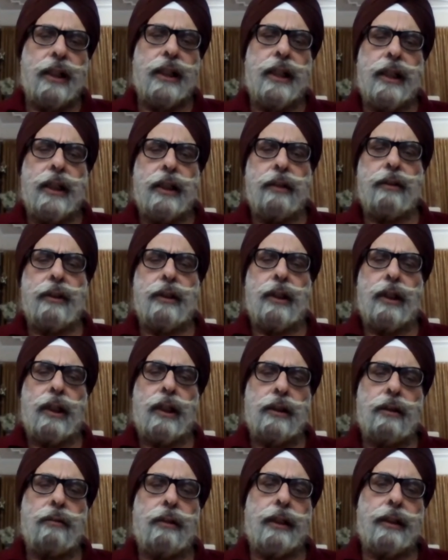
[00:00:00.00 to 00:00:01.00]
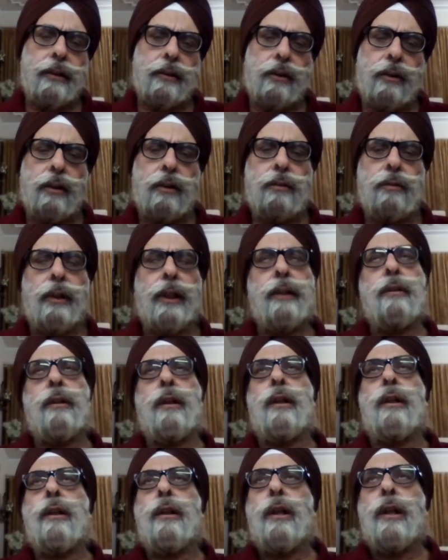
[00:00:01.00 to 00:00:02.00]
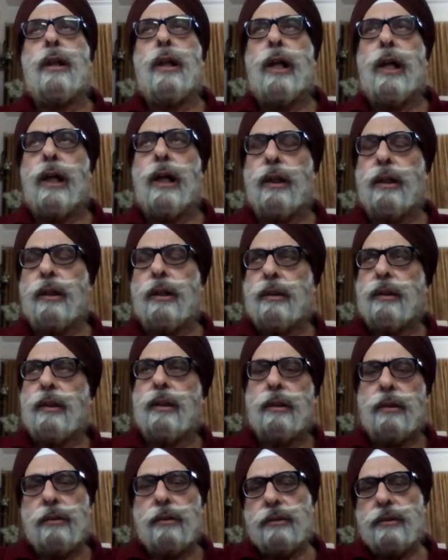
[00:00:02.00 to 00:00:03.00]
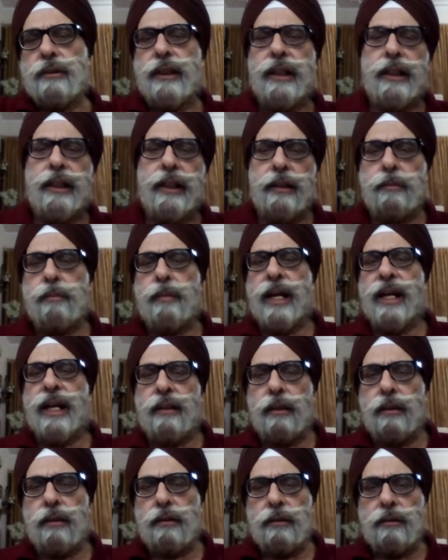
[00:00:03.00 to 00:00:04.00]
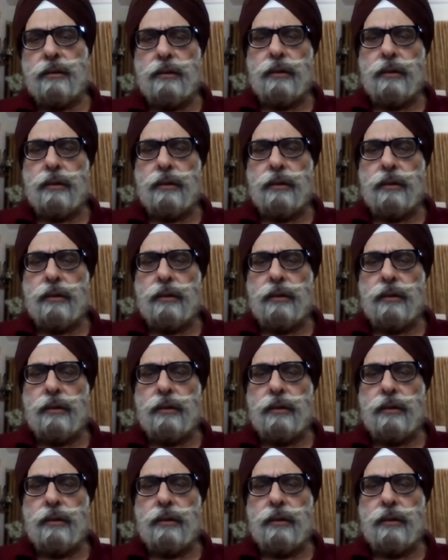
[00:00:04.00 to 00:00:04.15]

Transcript: even otherwise, you know, when say in battle